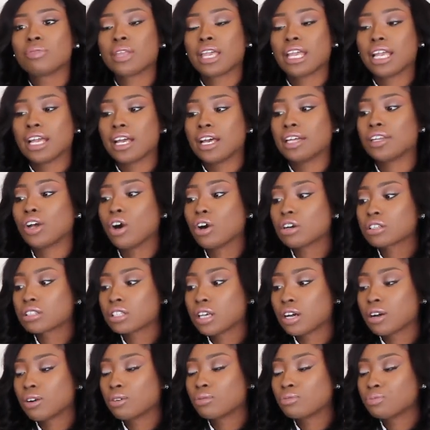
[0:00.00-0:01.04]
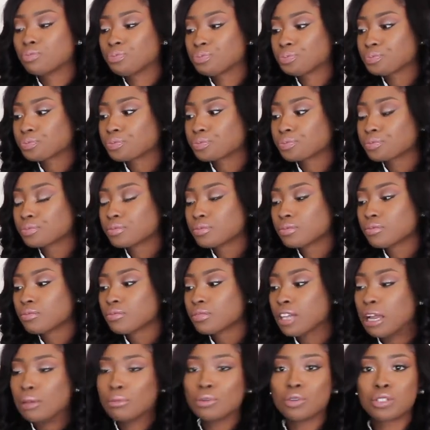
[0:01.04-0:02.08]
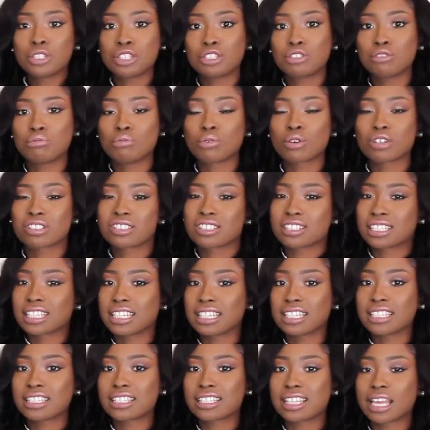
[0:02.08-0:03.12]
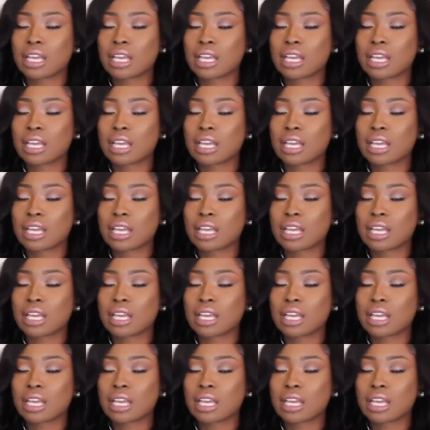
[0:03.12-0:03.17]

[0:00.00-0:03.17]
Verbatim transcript: And also, I'm going to do more skits,